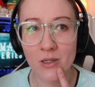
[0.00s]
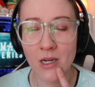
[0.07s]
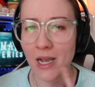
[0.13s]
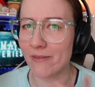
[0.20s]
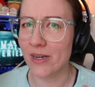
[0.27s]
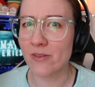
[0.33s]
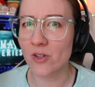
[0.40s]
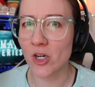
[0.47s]

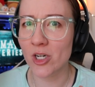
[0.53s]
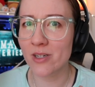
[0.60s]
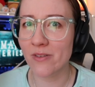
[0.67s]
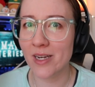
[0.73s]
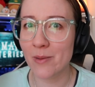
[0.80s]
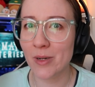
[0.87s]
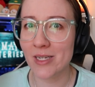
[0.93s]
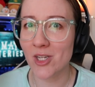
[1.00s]
I've never heard of
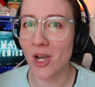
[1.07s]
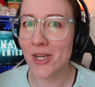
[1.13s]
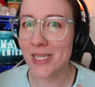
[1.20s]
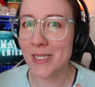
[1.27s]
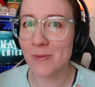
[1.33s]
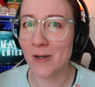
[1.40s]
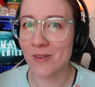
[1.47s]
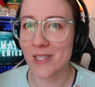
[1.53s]
anybody talking
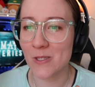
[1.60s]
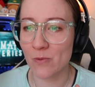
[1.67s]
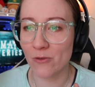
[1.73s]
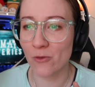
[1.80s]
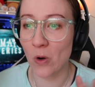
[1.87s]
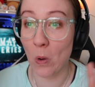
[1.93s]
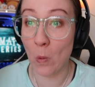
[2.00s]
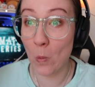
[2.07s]
about this
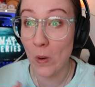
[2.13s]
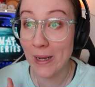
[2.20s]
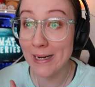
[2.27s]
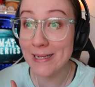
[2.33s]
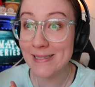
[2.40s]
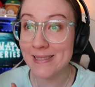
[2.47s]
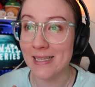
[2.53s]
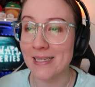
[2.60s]
before. What
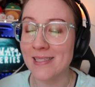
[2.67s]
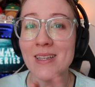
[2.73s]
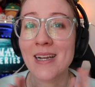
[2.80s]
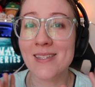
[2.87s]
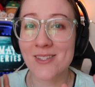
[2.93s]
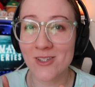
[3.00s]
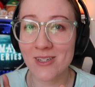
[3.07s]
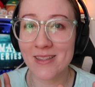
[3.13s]
is this? I
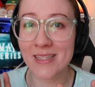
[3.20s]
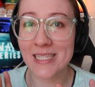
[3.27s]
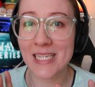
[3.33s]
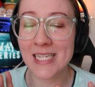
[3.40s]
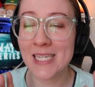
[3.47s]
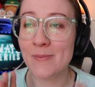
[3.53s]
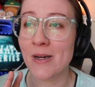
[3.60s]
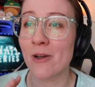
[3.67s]
started
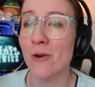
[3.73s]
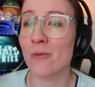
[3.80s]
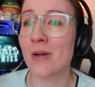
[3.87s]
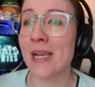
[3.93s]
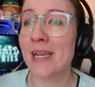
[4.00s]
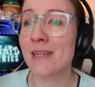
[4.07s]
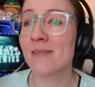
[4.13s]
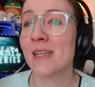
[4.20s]
thinking about it,
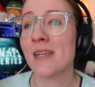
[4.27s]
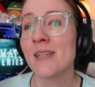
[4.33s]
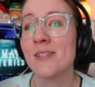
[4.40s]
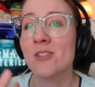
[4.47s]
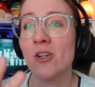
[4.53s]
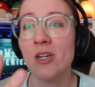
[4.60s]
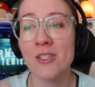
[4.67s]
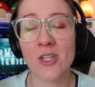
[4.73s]
right?
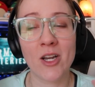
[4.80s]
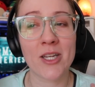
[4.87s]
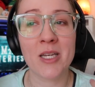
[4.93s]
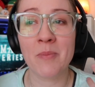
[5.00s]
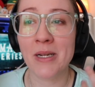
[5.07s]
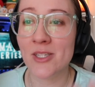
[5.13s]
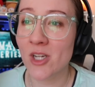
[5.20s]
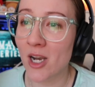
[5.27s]
Started talking
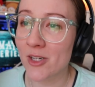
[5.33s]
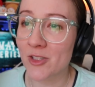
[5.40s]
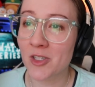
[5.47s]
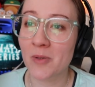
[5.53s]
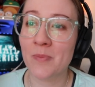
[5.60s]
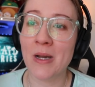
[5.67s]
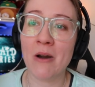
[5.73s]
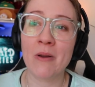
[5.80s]
to my doctor
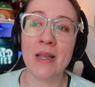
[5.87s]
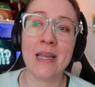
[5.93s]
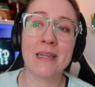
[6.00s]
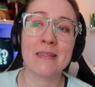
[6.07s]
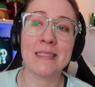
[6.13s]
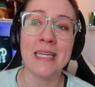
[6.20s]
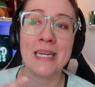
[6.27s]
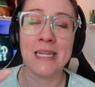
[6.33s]
about
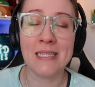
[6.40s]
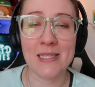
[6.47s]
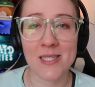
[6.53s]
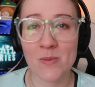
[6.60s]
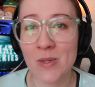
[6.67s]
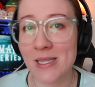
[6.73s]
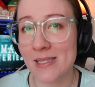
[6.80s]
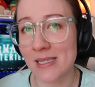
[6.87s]
it, getting
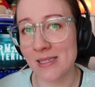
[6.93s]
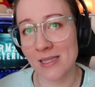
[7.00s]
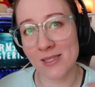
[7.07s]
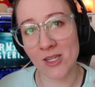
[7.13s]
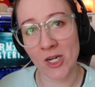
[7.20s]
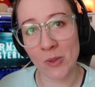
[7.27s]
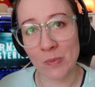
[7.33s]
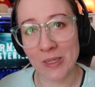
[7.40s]
dismissed as it's
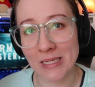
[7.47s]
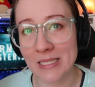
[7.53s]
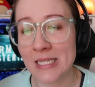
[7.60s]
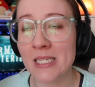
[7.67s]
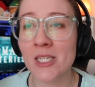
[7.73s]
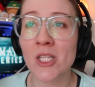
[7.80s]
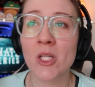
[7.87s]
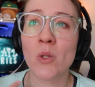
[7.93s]
not a big
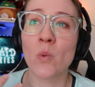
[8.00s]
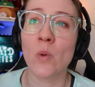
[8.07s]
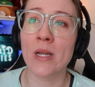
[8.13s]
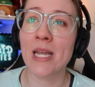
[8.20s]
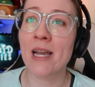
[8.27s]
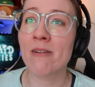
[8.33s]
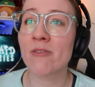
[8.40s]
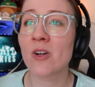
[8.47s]
deal,
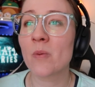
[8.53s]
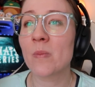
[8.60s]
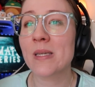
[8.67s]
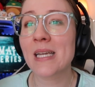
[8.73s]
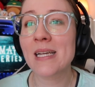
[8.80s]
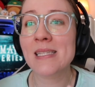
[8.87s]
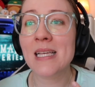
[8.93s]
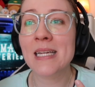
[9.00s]
whatever.
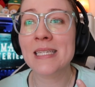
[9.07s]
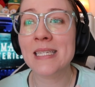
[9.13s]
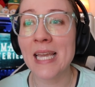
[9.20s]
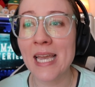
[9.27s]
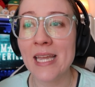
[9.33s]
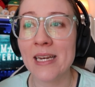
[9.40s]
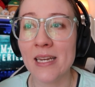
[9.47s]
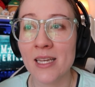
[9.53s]
Because
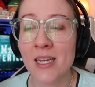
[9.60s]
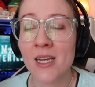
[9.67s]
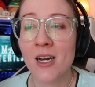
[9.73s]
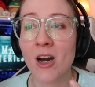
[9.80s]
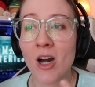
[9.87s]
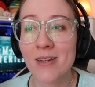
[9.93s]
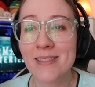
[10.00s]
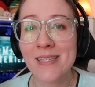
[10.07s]
again,
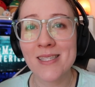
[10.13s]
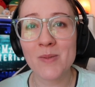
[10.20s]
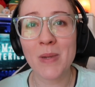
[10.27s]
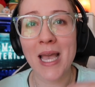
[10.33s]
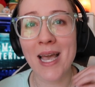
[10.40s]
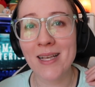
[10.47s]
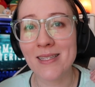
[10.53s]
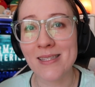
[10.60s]
autism
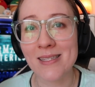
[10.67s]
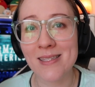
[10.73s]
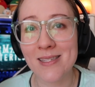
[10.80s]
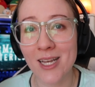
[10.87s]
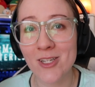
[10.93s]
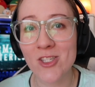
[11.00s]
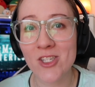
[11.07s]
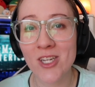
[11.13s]
has
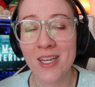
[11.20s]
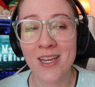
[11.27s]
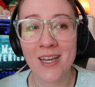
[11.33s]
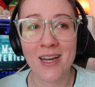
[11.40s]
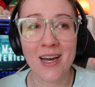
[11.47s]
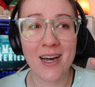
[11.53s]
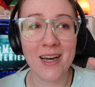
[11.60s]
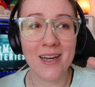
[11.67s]
such
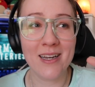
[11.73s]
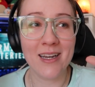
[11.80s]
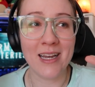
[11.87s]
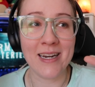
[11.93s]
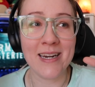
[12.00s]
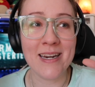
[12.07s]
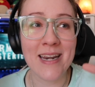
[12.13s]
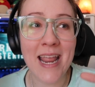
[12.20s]

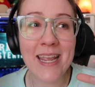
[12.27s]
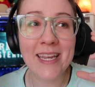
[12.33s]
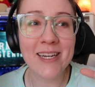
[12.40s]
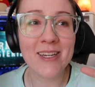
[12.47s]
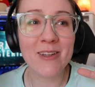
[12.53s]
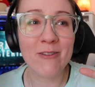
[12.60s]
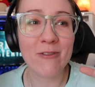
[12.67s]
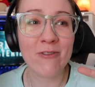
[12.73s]
a
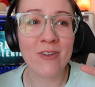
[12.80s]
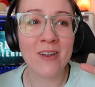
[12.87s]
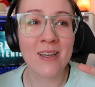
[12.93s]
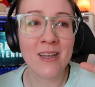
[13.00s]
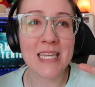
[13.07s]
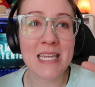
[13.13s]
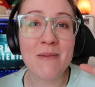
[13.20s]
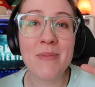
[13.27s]
negative
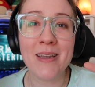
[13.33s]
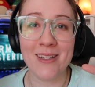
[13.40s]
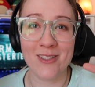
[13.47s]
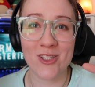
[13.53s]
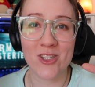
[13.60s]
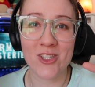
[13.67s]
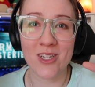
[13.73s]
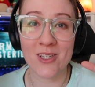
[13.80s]

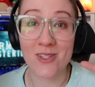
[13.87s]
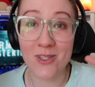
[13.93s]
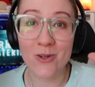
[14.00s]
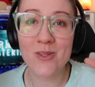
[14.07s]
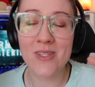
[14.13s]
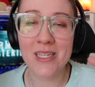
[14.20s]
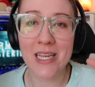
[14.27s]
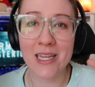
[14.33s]
image
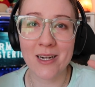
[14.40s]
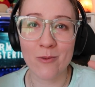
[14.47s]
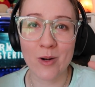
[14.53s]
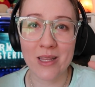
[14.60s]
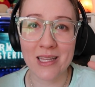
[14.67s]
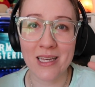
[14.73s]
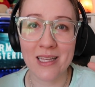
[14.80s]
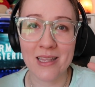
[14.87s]
associated
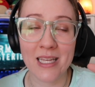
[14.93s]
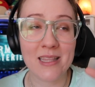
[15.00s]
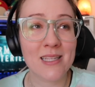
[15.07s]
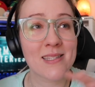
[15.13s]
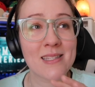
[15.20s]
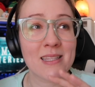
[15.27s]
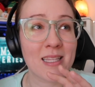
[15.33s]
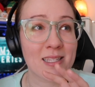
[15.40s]
with it. Like,
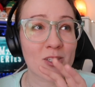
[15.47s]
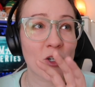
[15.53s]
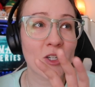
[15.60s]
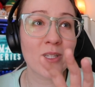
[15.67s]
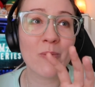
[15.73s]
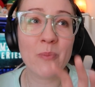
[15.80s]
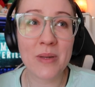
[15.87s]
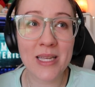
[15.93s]
this
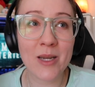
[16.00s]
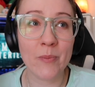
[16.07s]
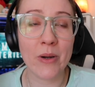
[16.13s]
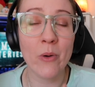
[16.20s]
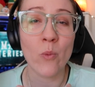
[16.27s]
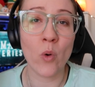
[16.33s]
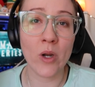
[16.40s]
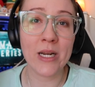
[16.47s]
couldn't be
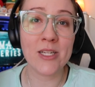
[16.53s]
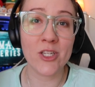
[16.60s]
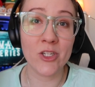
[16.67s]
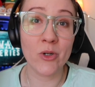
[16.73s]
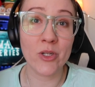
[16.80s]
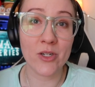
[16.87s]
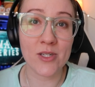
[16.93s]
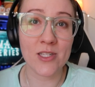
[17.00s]
about wanting to
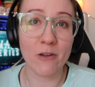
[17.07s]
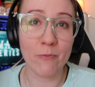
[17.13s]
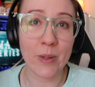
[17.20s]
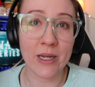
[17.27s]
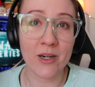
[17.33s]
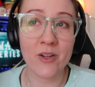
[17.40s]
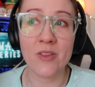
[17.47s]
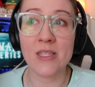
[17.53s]
know yourself
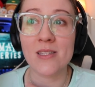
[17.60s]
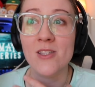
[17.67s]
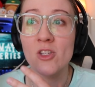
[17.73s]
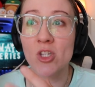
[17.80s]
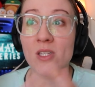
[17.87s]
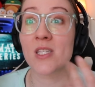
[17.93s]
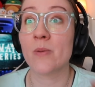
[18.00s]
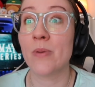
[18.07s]
better. This is
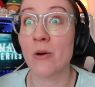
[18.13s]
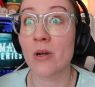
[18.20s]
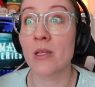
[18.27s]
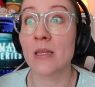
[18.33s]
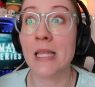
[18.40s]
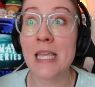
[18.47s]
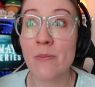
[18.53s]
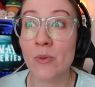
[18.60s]
just about a
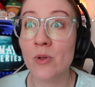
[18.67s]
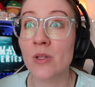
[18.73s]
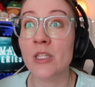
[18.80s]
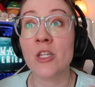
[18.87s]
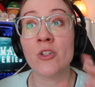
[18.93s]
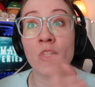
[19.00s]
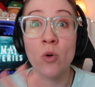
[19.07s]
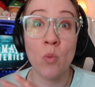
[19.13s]
label, and
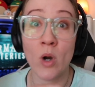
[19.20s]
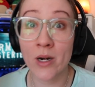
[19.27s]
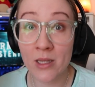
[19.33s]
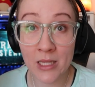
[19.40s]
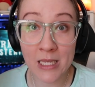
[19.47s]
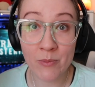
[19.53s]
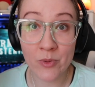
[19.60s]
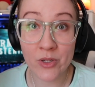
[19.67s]
you don't want to
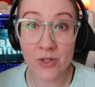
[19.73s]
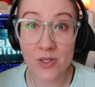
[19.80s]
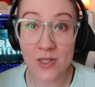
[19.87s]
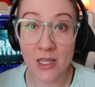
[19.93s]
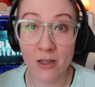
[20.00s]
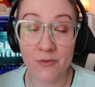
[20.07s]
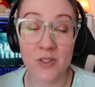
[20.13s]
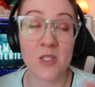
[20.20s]
label
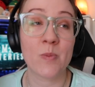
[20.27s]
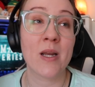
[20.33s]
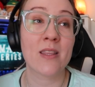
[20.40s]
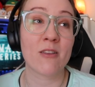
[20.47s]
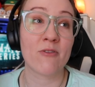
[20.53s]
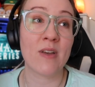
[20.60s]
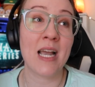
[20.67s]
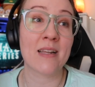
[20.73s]
yourself, despite
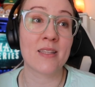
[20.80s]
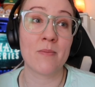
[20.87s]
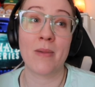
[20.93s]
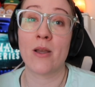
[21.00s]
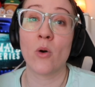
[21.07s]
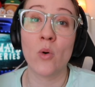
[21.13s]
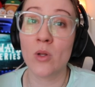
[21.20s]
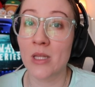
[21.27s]
the fact that
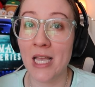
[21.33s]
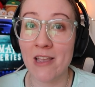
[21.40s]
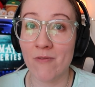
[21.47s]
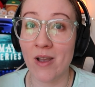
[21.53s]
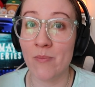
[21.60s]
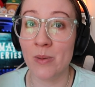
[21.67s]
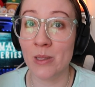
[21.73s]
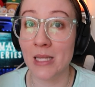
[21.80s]
my whole life
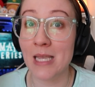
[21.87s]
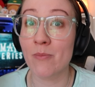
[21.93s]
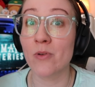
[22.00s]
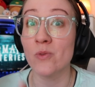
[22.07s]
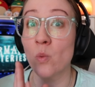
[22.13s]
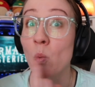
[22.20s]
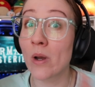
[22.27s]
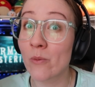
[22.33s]
I've been
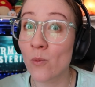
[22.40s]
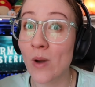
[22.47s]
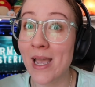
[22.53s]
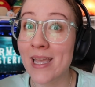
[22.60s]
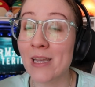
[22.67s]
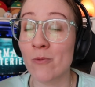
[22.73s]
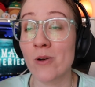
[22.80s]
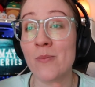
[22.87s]
labeled one
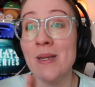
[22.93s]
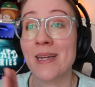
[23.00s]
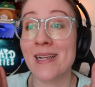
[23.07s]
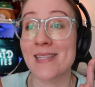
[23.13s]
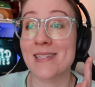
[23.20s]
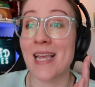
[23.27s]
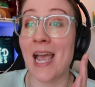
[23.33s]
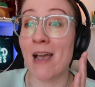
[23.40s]
way. It would be
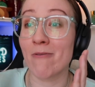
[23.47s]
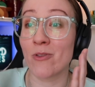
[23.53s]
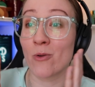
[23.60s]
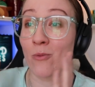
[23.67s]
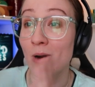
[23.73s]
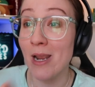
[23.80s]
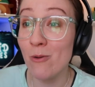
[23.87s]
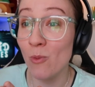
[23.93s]
nice to have the
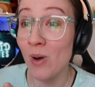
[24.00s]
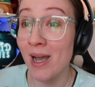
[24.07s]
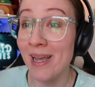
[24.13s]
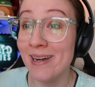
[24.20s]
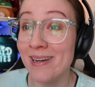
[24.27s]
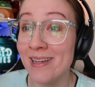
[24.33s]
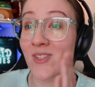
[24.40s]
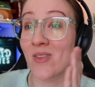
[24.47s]
right
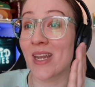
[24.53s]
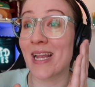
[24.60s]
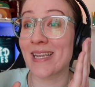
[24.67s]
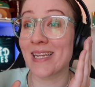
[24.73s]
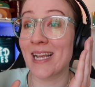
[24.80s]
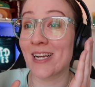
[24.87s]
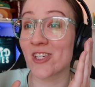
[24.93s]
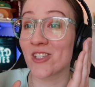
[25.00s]
one so that I
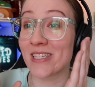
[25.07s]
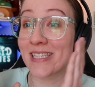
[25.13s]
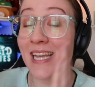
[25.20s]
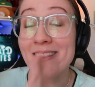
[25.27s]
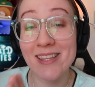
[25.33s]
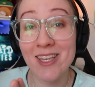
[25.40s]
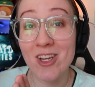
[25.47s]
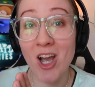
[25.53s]
can actually
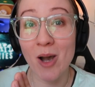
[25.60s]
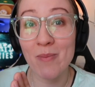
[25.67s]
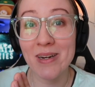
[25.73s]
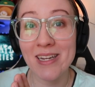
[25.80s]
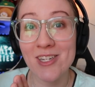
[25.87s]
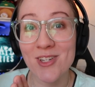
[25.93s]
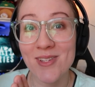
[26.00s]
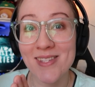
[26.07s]
get the
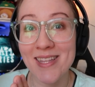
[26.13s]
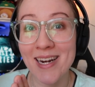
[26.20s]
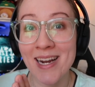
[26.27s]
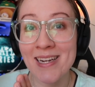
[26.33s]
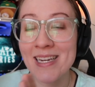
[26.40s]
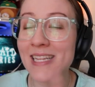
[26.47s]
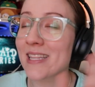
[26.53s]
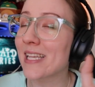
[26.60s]
accommodations that
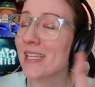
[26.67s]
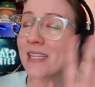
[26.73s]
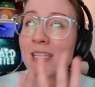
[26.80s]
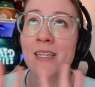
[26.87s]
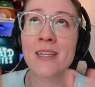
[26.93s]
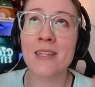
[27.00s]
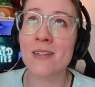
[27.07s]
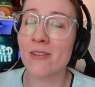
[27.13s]
I need. Like,
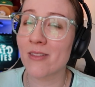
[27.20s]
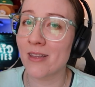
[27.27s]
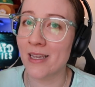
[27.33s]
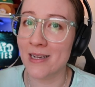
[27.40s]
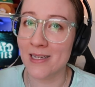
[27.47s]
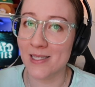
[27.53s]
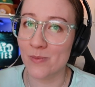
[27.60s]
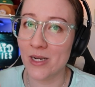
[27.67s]
little
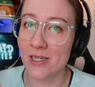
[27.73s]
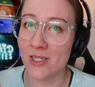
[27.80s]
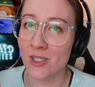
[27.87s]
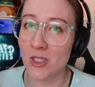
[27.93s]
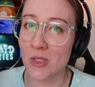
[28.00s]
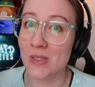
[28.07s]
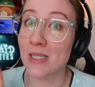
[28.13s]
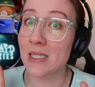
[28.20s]
things, my
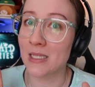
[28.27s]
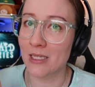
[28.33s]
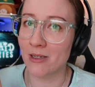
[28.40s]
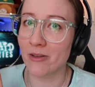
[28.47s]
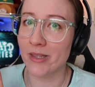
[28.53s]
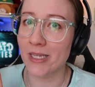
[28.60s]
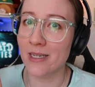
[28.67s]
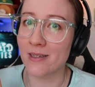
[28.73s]
dudes,
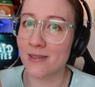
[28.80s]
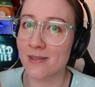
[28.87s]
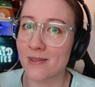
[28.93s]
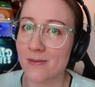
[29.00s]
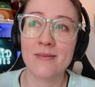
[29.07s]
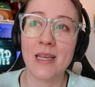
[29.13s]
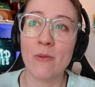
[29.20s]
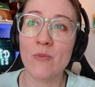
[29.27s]
little
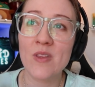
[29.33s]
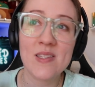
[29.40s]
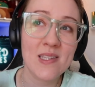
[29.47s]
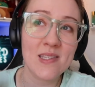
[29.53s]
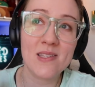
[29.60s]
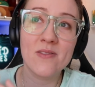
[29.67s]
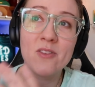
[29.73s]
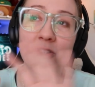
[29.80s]
things. And this
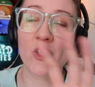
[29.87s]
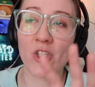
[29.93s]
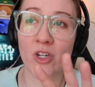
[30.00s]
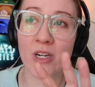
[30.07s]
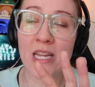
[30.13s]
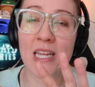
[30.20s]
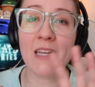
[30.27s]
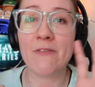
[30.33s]
isn't the
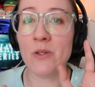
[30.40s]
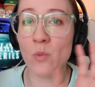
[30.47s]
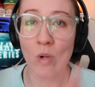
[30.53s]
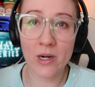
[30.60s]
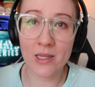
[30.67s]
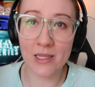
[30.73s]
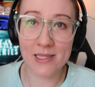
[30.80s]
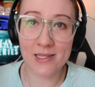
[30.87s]
journey. If you
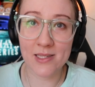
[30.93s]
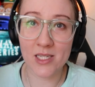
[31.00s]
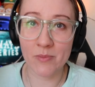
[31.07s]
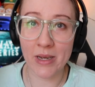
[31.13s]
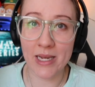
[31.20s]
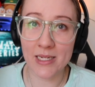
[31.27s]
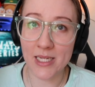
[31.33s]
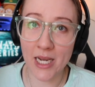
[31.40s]
want to listen to
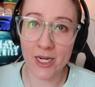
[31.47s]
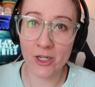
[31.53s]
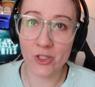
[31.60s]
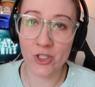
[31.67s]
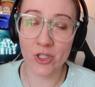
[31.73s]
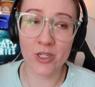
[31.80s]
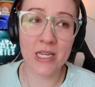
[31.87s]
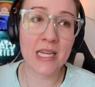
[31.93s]
my entire
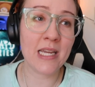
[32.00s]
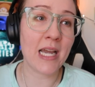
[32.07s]
journey,